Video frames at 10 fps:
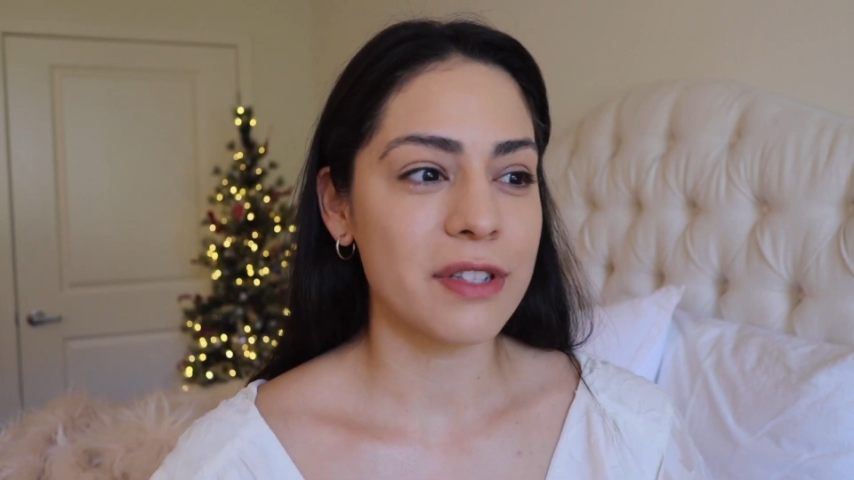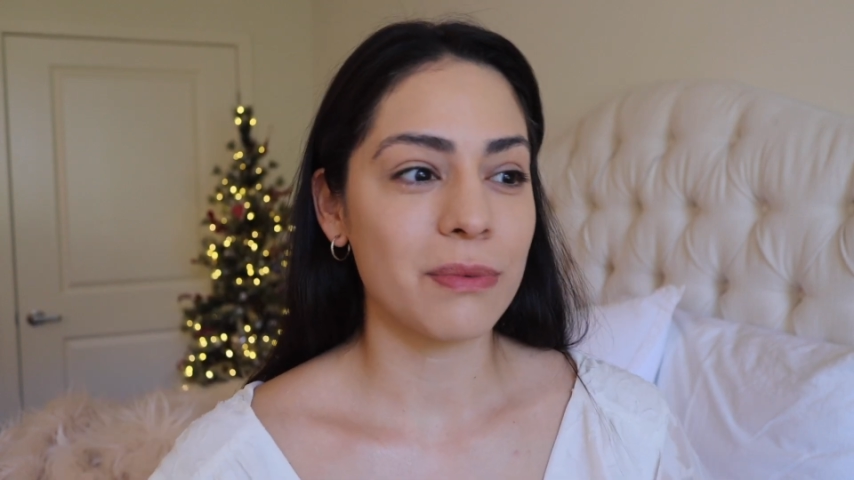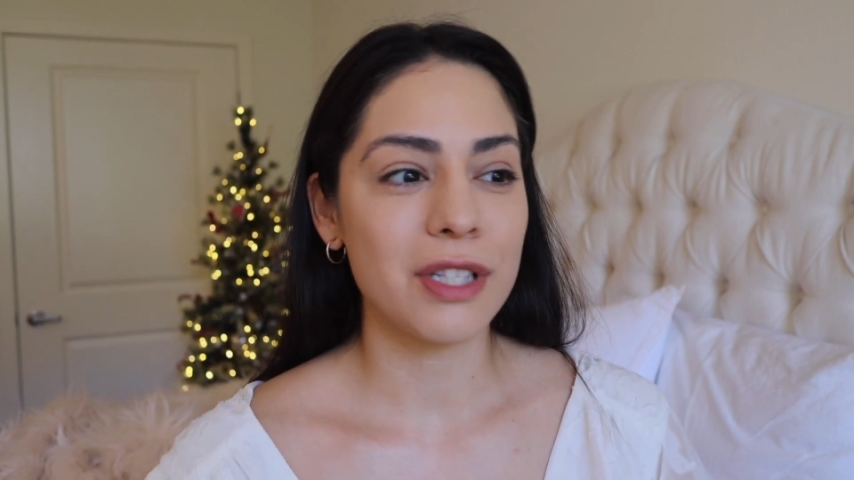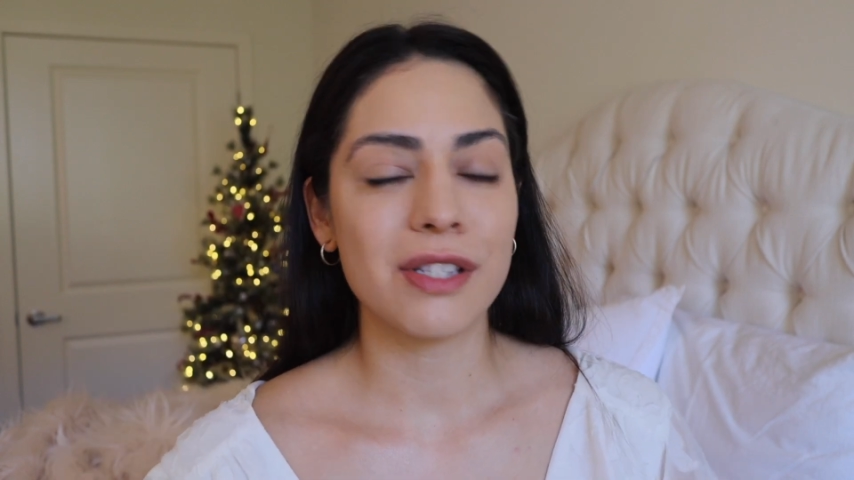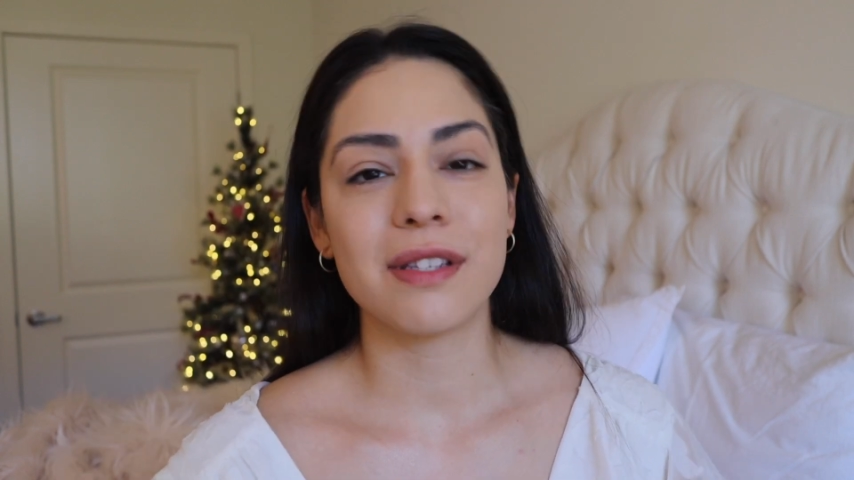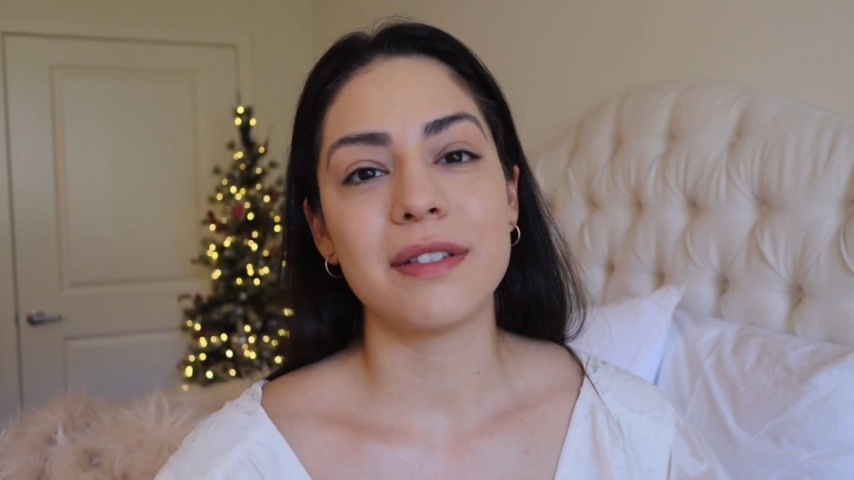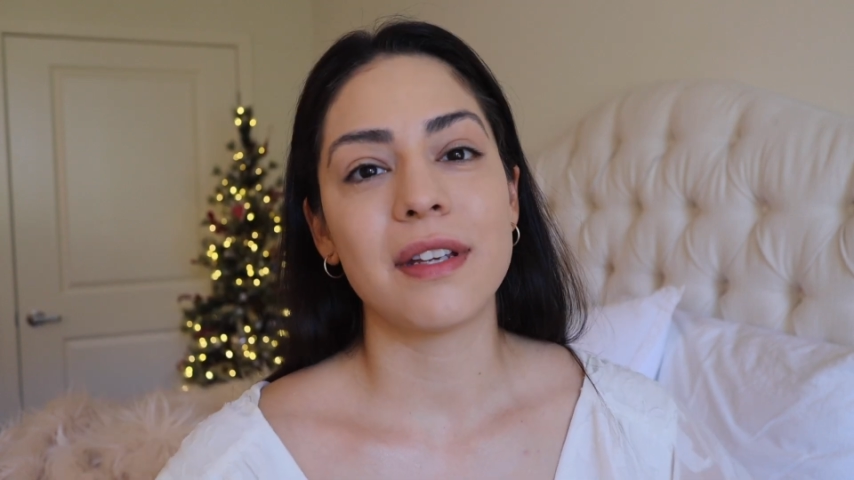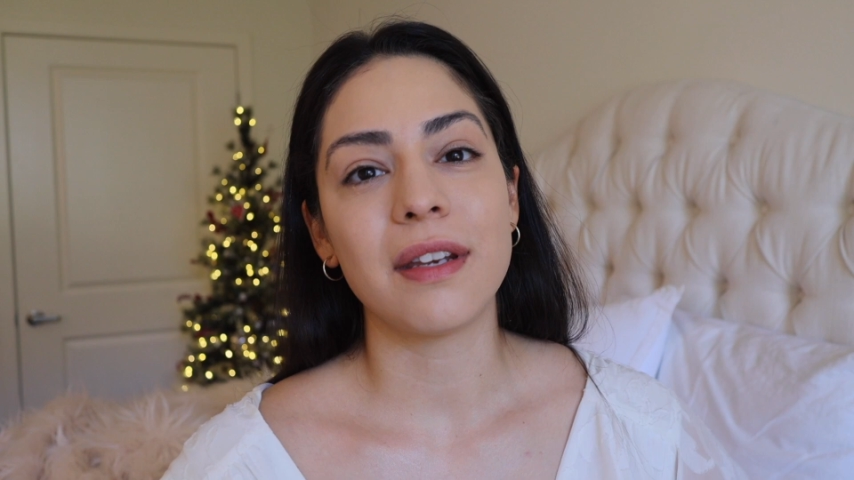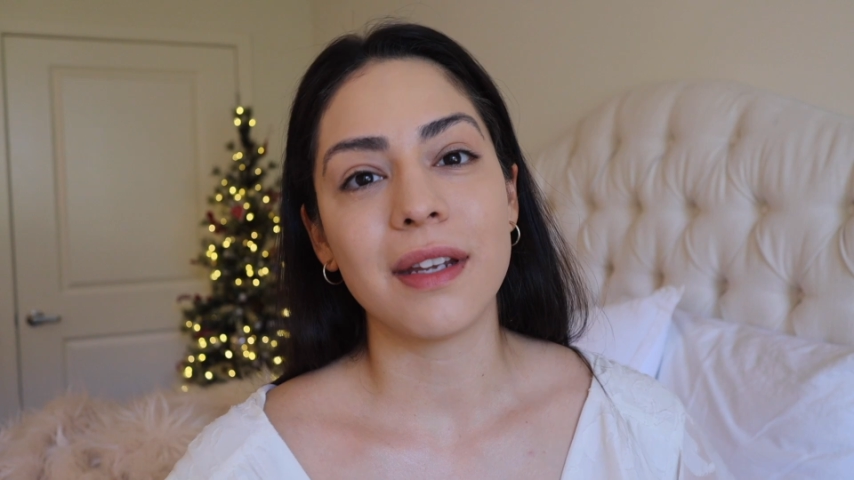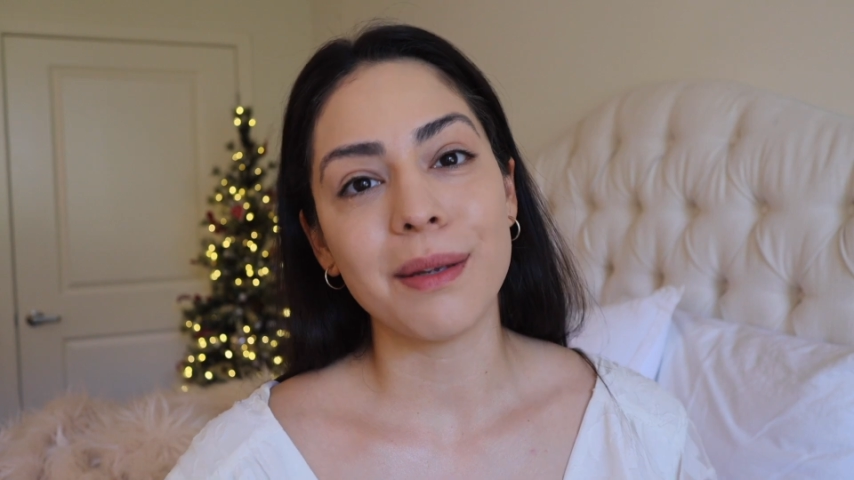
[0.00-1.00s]
and we just
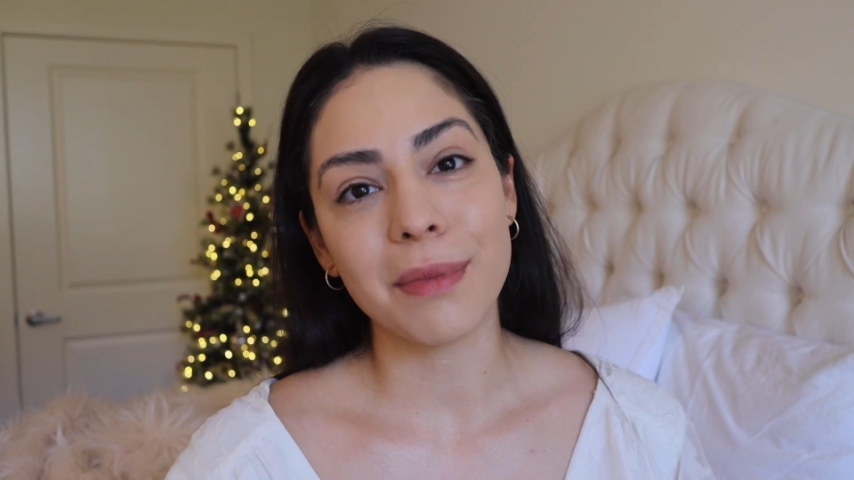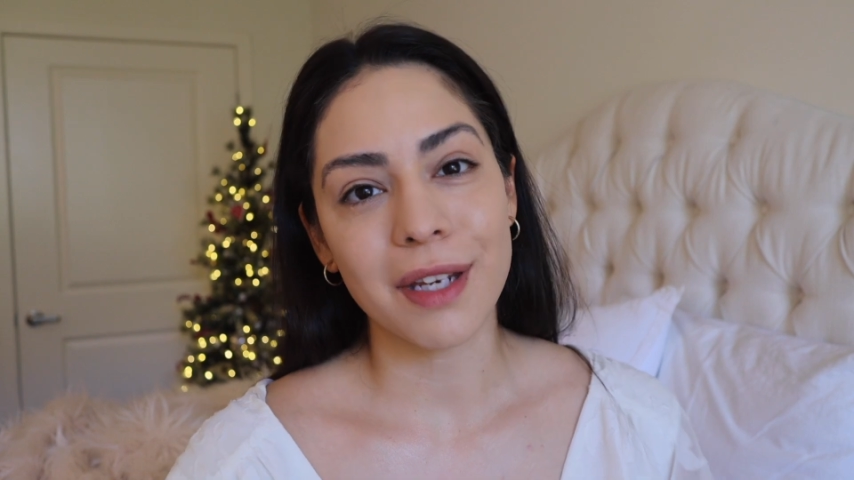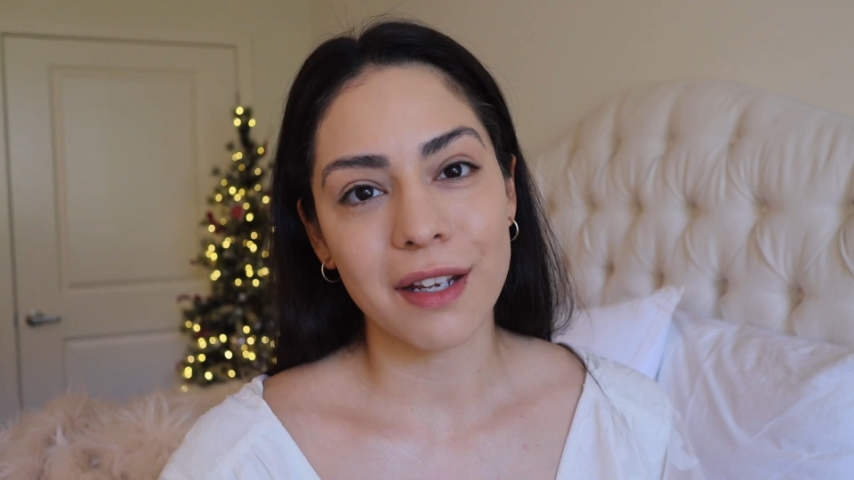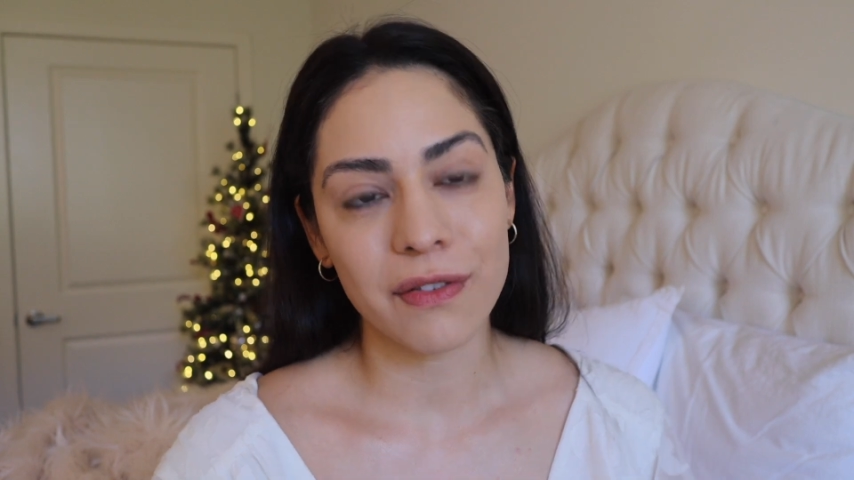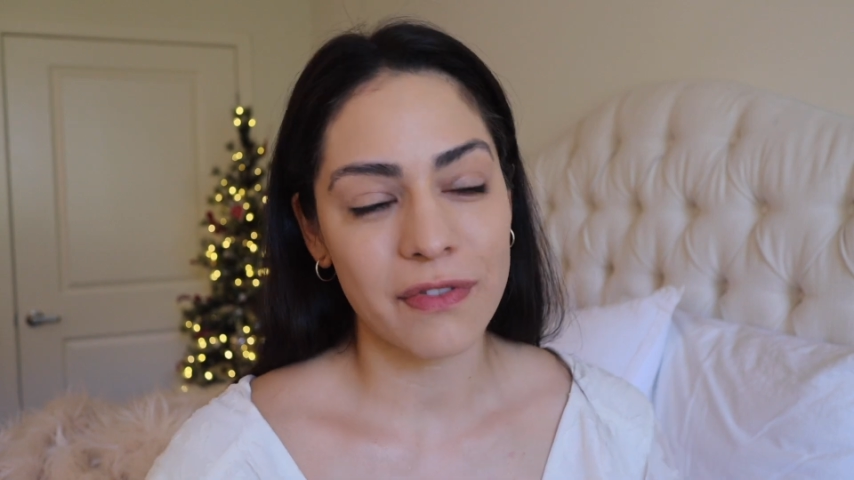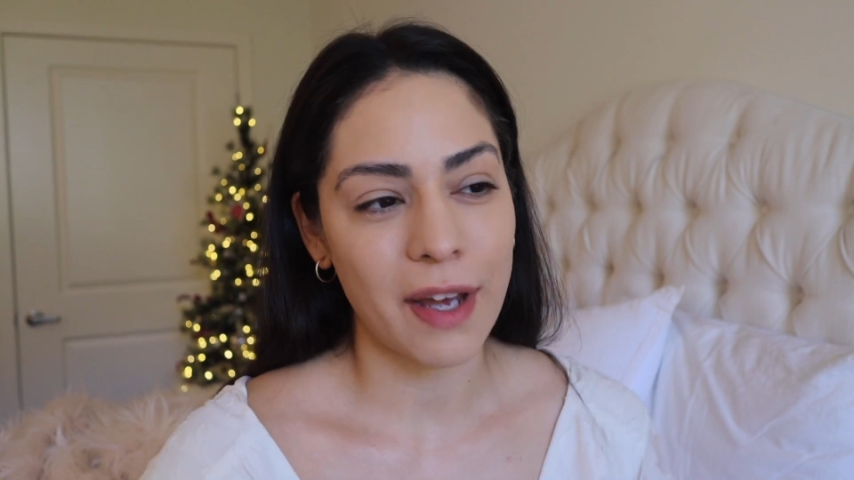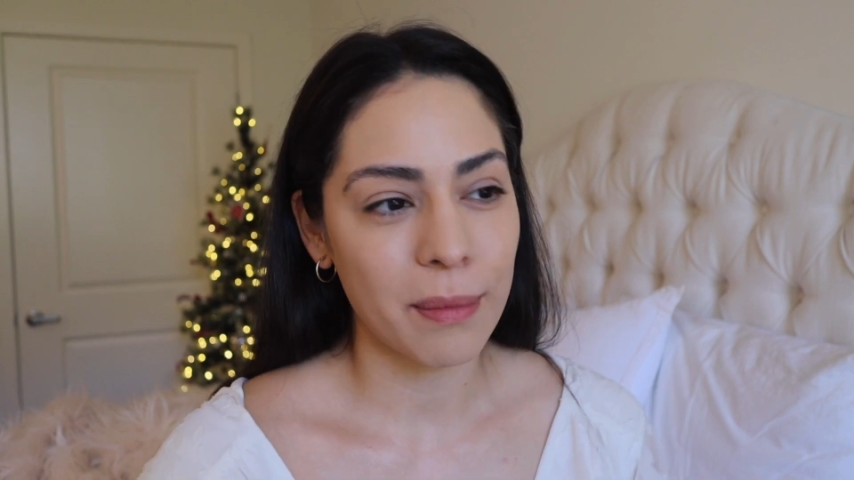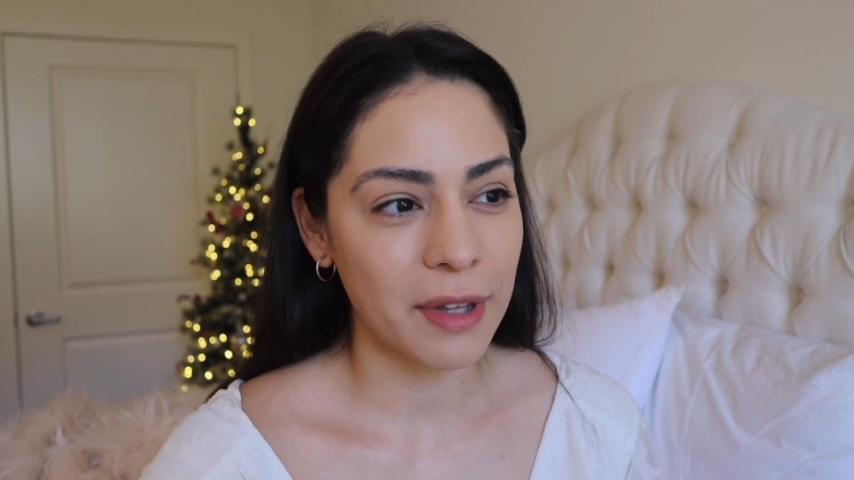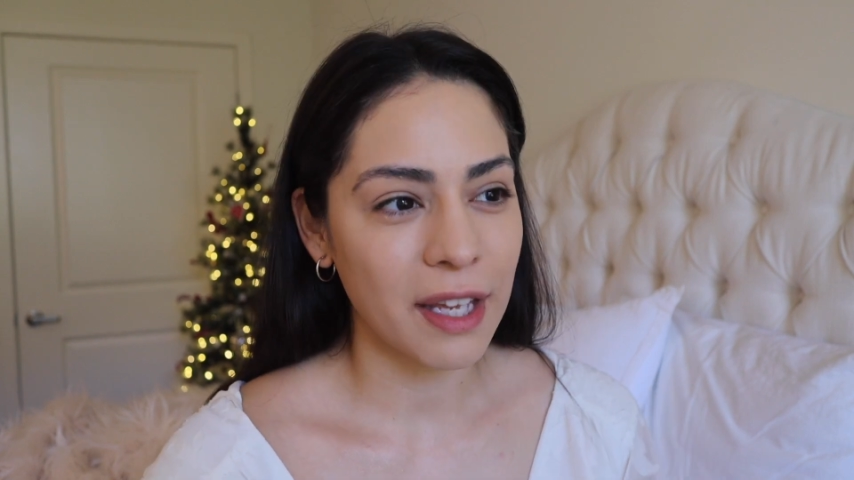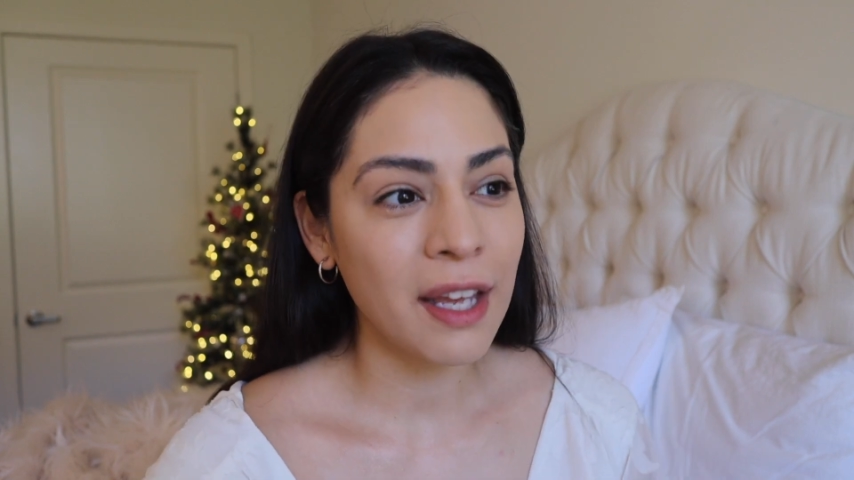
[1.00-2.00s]
did immediate
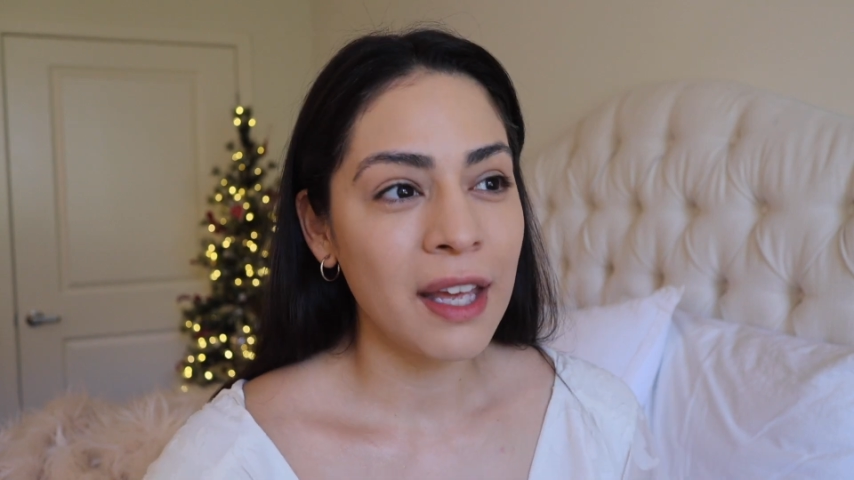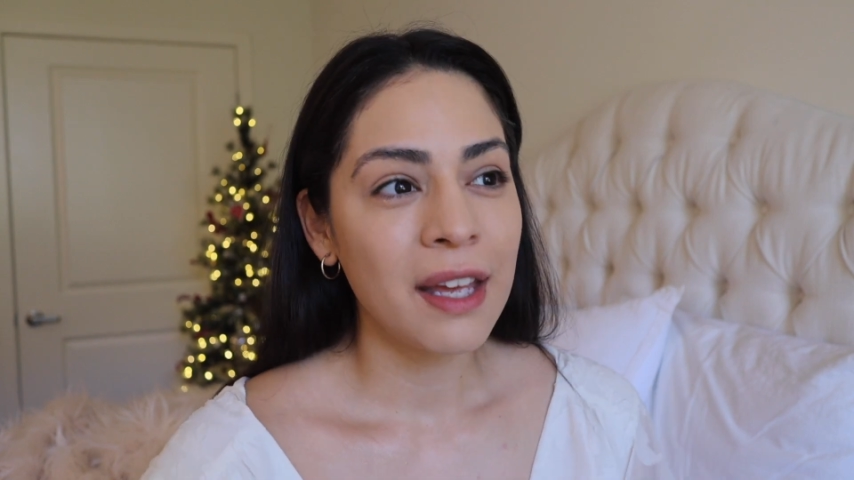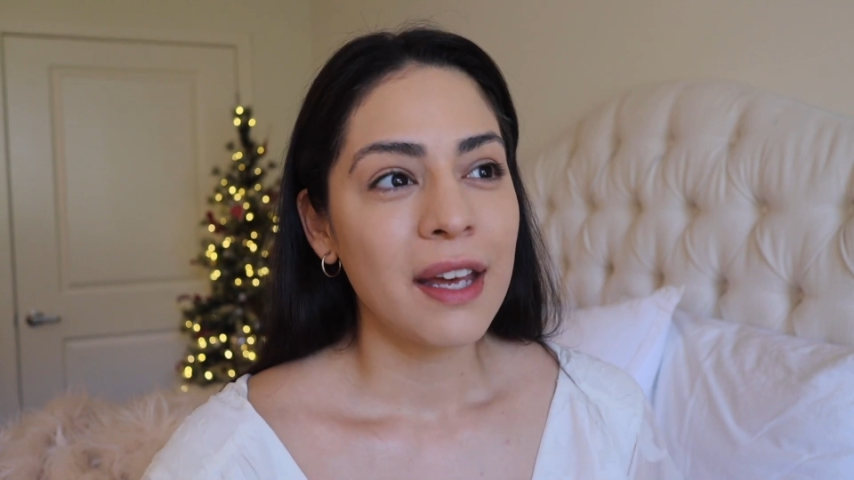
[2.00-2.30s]
family.